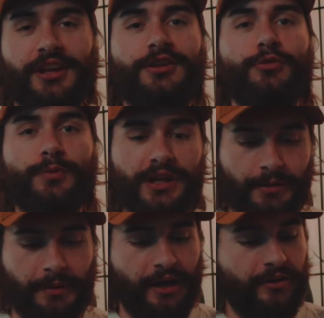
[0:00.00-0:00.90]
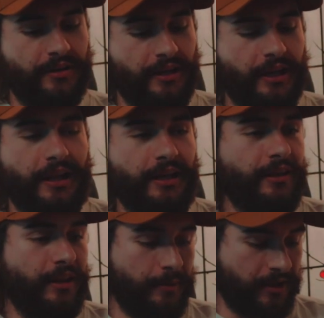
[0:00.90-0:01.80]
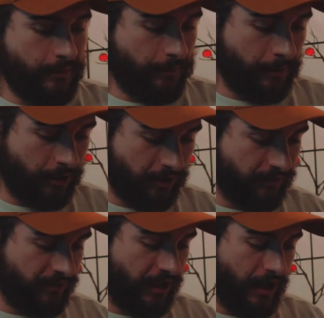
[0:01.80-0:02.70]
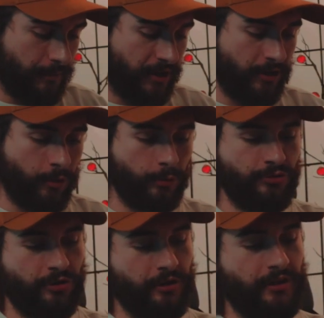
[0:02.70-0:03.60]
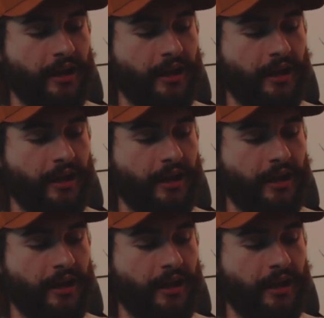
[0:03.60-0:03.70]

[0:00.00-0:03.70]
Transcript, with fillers: and then you read about it and then they become a part of gaming culture.